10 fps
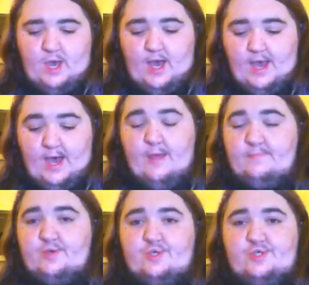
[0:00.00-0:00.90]
I
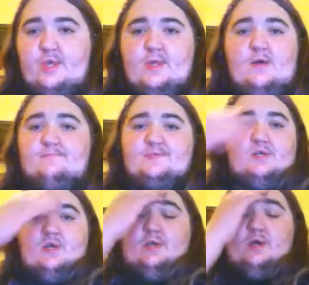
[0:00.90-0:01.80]
appreciate, I'm
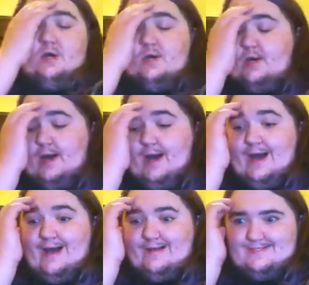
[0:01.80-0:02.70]
sorry,
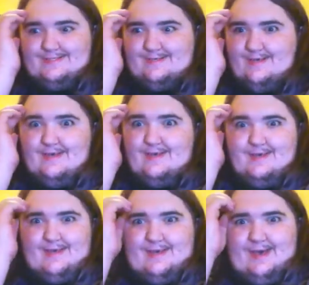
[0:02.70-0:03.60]
uh,
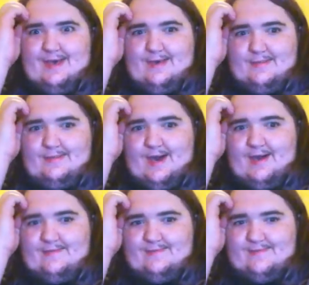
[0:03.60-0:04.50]
not,